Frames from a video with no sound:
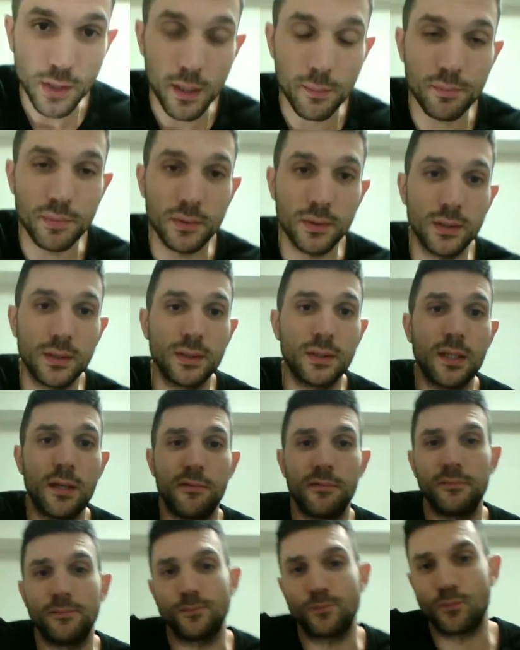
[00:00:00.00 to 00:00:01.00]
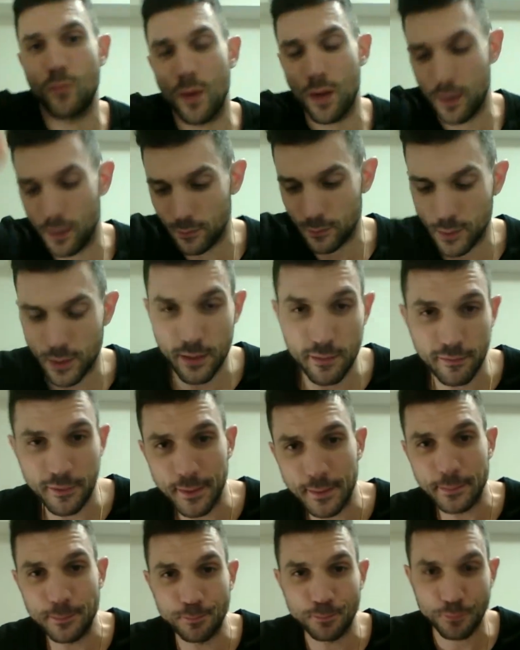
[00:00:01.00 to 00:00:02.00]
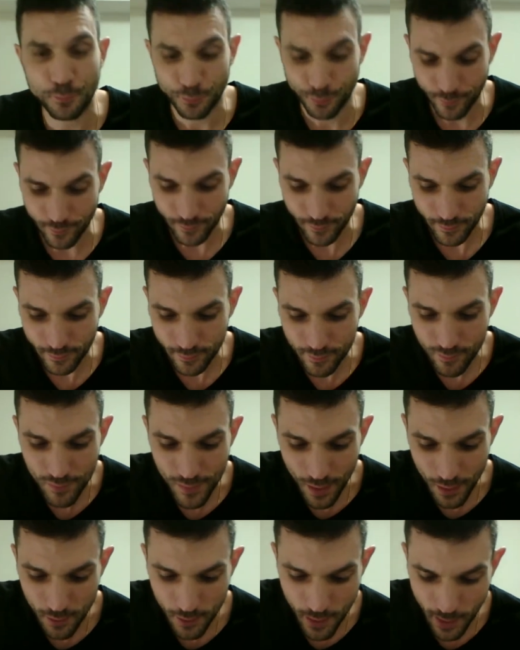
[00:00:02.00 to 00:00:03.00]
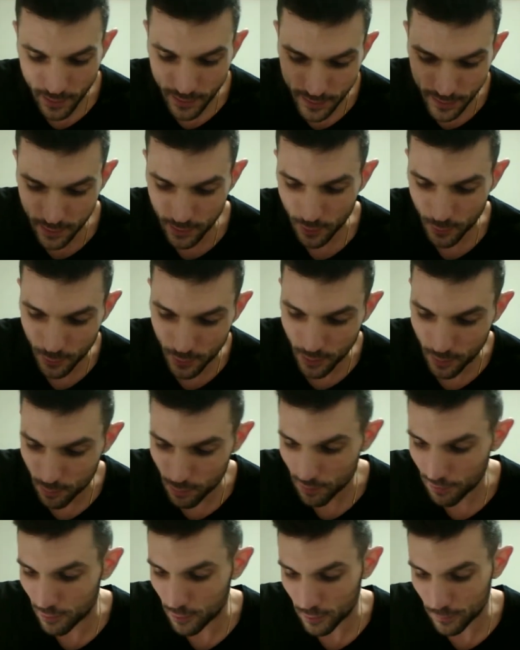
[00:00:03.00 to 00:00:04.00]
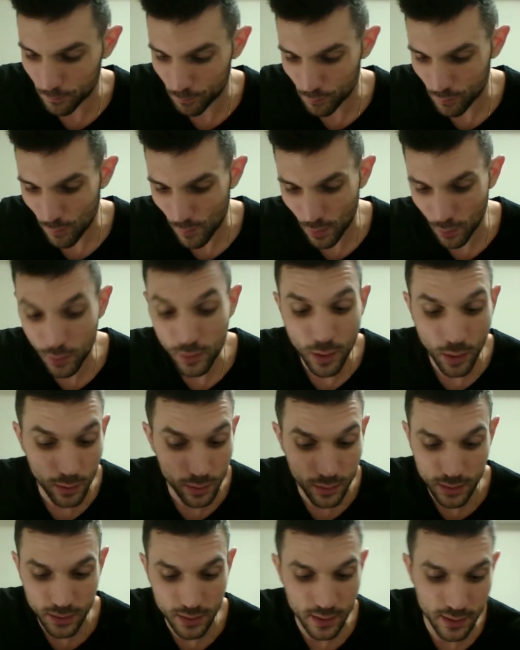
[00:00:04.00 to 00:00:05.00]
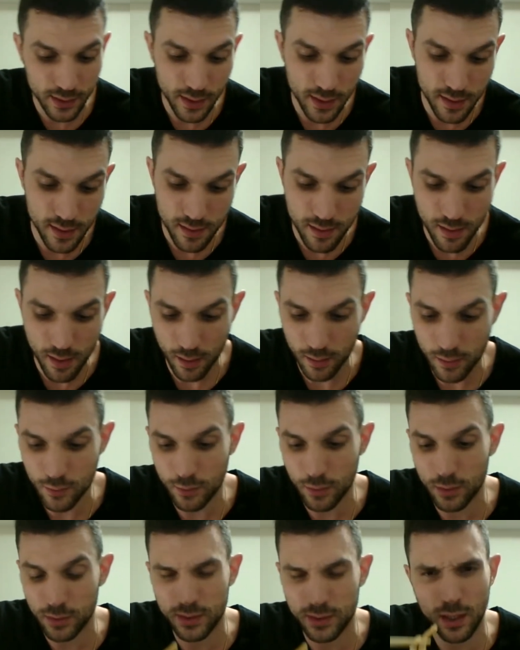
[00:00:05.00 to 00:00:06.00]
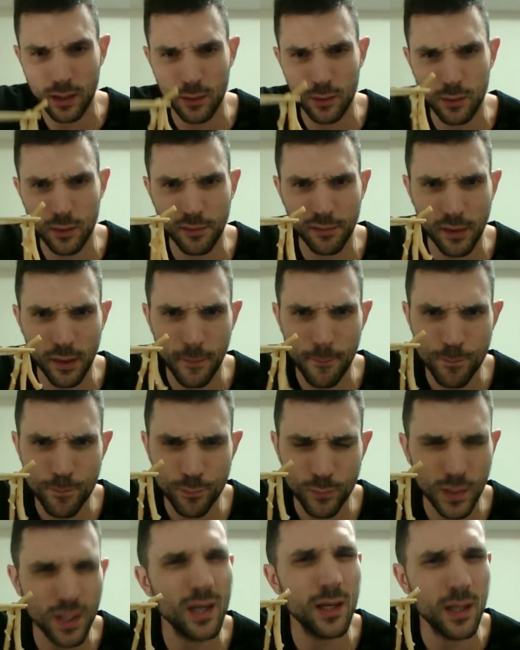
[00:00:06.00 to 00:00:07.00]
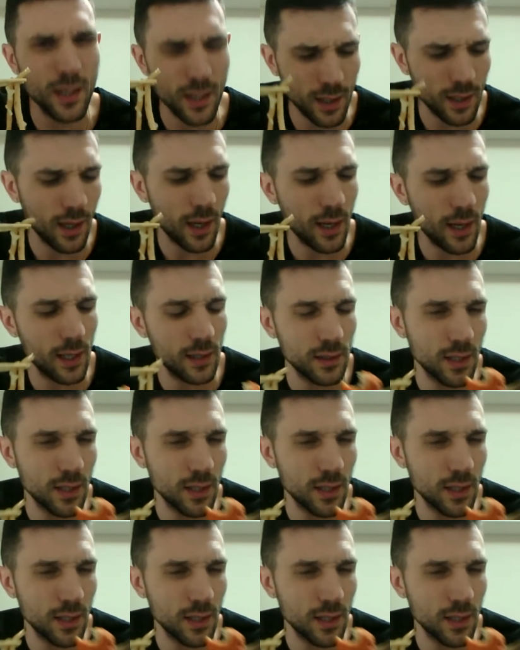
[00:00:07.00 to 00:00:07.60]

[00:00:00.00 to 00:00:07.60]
I put the stuff? Or whatever. You guys seen the udon before? Udon is these thick noodles. I don't know if yeah, I had